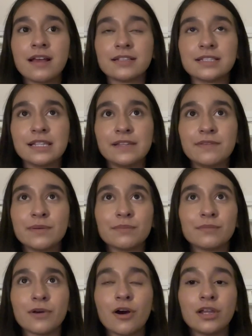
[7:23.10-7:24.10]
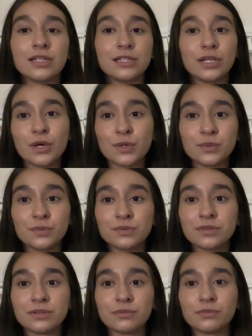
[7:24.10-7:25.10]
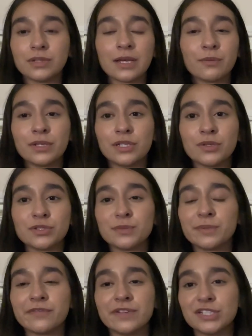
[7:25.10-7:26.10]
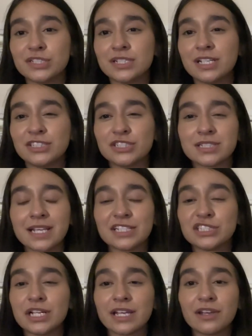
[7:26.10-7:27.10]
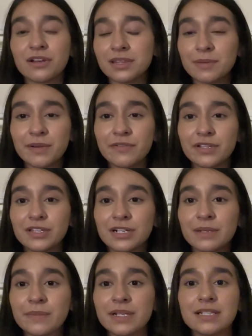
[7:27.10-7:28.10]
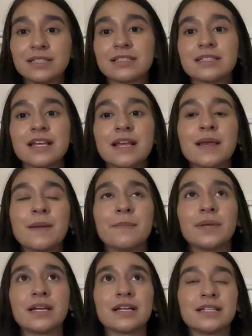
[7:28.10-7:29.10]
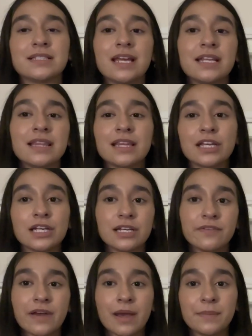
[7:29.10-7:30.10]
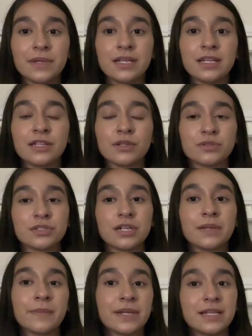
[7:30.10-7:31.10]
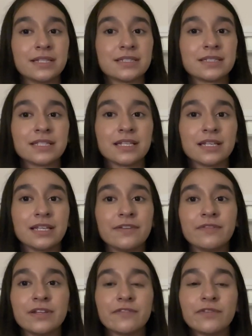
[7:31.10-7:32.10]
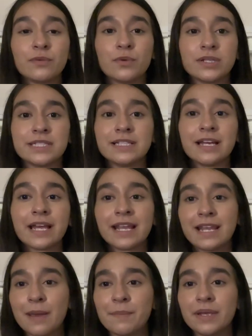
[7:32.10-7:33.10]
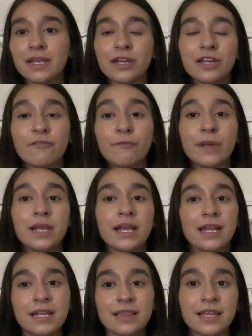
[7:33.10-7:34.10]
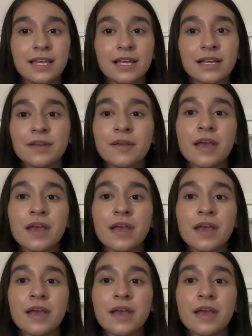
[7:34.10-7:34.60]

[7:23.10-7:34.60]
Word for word: to leave them all alone, like with no supervision, just like checking on them every 30 minutes because anything could have happened in those 30 minutes even if it wasn't a kidnapping it could have been anything